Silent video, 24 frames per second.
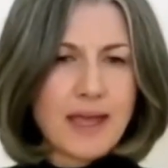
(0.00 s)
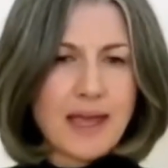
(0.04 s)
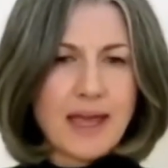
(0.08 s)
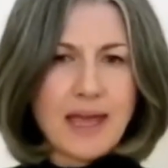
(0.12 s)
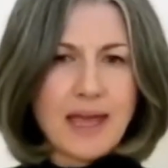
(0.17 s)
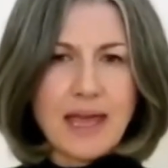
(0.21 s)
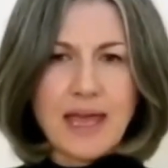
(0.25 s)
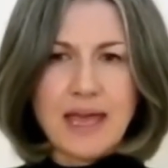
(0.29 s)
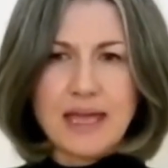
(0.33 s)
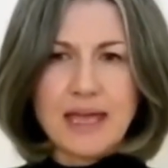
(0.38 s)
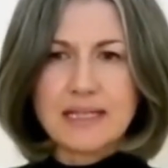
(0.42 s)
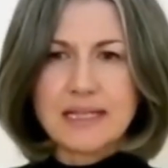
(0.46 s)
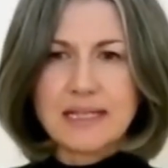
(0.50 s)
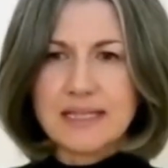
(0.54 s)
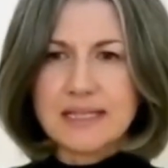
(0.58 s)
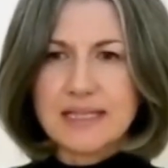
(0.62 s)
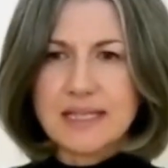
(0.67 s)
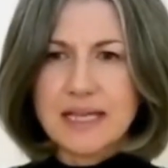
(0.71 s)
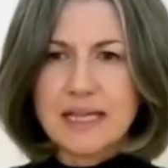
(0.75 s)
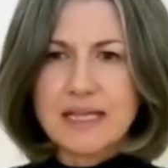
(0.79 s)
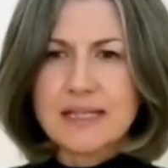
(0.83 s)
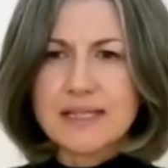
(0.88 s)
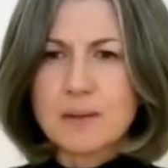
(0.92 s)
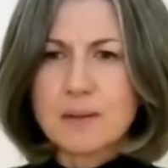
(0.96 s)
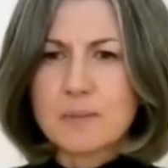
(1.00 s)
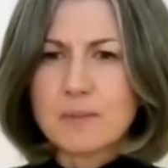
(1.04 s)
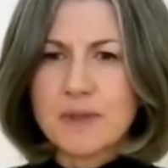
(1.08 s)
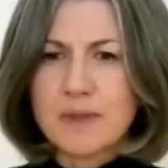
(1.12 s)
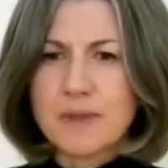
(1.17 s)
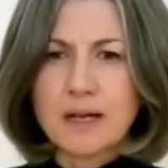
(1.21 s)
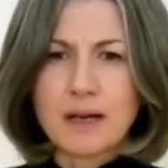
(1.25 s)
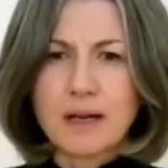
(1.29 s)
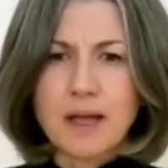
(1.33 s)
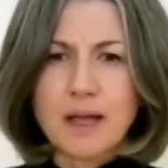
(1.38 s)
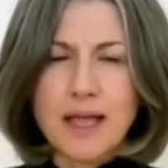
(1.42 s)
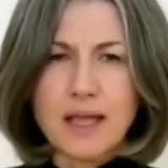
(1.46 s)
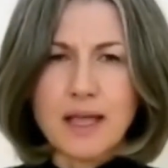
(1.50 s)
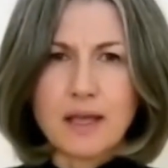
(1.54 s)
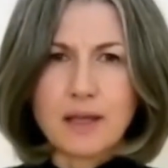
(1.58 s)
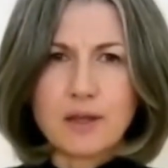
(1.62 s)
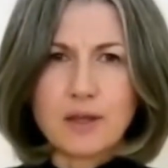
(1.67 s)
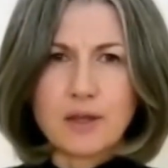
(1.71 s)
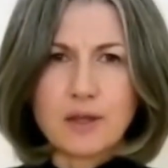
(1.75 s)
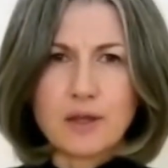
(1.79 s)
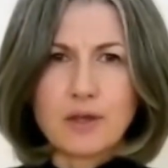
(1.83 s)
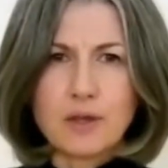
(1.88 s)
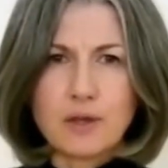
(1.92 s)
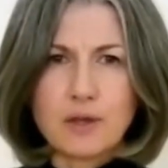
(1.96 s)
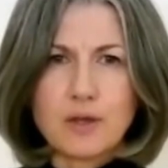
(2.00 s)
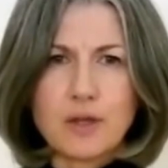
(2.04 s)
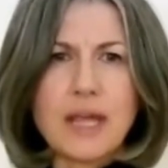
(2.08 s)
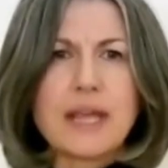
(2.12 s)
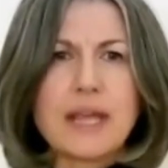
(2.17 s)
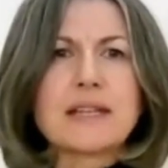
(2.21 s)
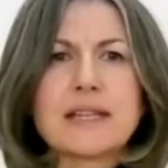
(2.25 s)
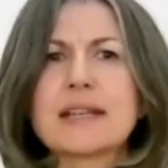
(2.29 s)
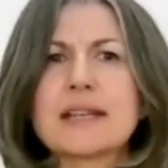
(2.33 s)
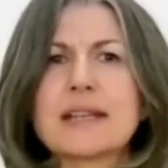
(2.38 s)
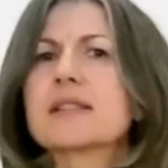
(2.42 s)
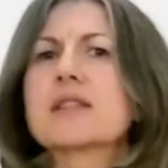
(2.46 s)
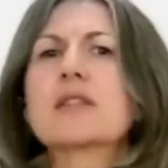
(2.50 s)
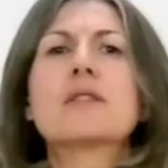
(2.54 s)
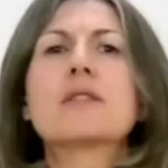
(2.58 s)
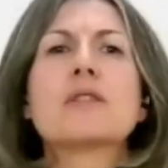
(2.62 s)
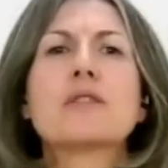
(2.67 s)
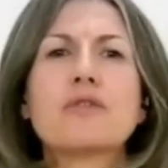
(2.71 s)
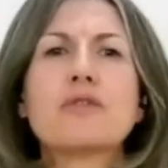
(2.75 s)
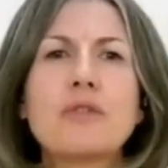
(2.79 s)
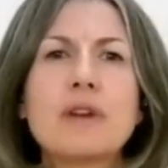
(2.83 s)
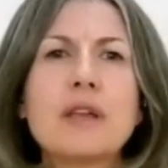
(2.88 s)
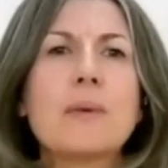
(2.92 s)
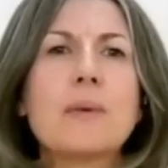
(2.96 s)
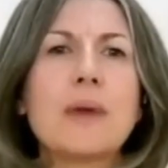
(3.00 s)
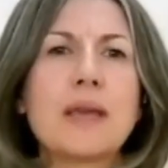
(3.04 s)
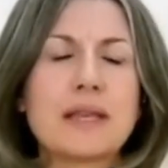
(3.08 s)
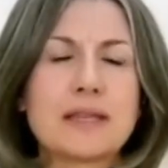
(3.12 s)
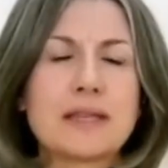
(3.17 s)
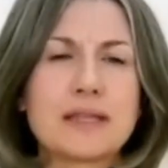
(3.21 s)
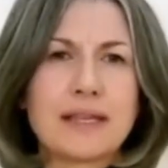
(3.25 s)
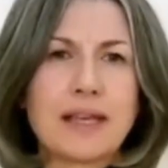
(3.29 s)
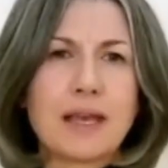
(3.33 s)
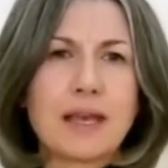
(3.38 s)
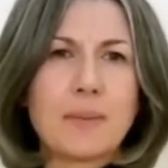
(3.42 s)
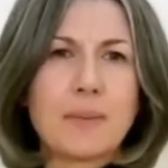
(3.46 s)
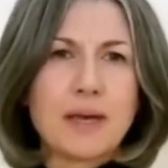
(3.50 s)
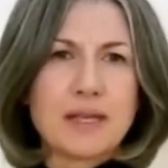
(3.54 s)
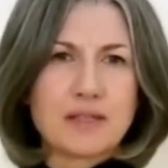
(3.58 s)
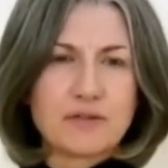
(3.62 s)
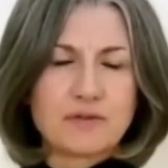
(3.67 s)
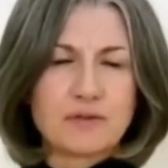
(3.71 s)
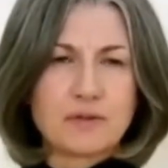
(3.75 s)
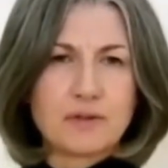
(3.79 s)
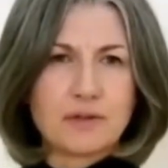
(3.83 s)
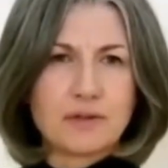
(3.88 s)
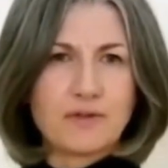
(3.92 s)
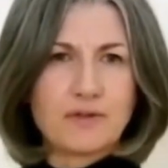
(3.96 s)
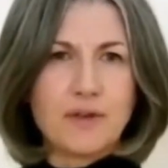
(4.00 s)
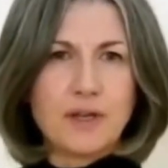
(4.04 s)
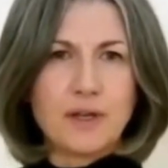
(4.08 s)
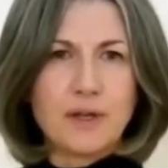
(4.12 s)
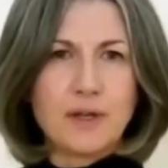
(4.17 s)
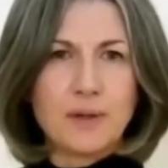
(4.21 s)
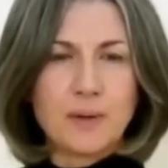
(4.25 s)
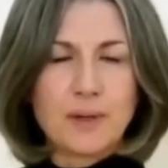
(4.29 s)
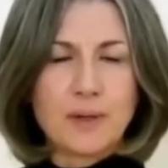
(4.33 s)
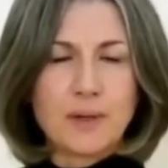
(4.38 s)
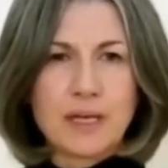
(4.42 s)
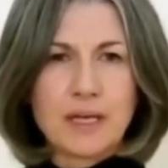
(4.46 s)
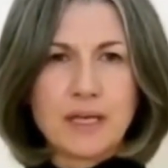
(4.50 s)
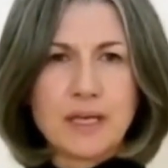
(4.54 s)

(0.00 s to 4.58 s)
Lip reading: and it said something like it takes 3 weeks to get better from the flu.